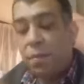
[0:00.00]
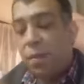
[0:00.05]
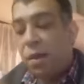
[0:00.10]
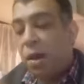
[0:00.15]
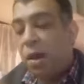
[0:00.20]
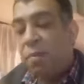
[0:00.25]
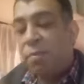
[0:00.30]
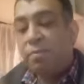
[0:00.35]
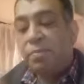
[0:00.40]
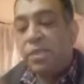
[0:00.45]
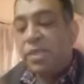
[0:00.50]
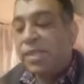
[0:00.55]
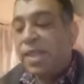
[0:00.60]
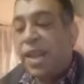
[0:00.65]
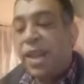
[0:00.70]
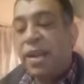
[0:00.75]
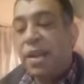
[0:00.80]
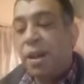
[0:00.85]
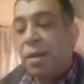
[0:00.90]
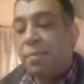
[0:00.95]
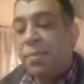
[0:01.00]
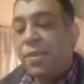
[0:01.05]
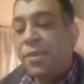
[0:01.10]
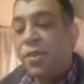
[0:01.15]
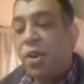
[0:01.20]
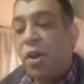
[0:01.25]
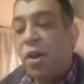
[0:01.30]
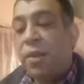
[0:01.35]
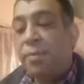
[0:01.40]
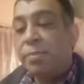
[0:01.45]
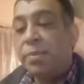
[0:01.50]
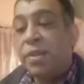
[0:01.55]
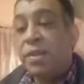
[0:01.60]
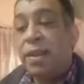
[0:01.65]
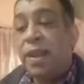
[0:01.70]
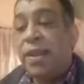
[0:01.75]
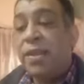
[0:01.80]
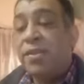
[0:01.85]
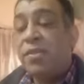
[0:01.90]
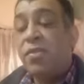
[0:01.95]
I'm setting up Skype
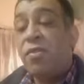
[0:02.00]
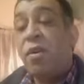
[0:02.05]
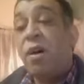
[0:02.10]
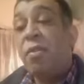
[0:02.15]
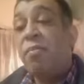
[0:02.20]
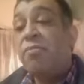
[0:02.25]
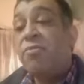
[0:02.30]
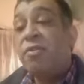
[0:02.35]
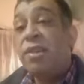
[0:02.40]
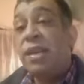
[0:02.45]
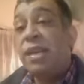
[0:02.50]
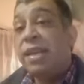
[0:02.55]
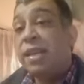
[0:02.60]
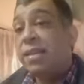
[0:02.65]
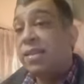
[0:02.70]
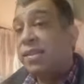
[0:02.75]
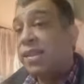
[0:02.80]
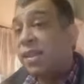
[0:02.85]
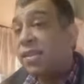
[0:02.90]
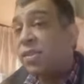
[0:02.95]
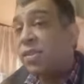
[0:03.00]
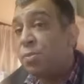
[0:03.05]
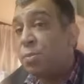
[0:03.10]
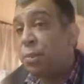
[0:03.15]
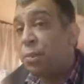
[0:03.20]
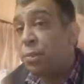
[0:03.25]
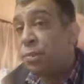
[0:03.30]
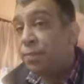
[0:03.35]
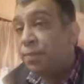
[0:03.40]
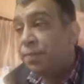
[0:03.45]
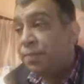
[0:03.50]
today, so I'm really accessible.